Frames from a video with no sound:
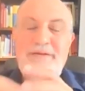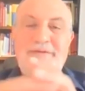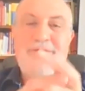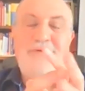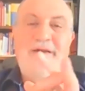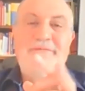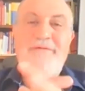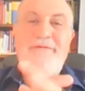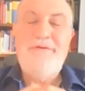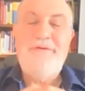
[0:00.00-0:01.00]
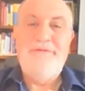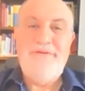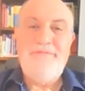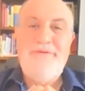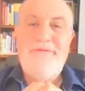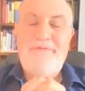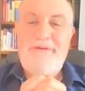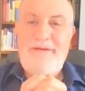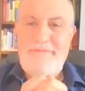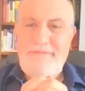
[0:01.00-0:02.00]
So you have efficiencies when you
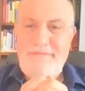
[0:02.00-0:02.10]
drive,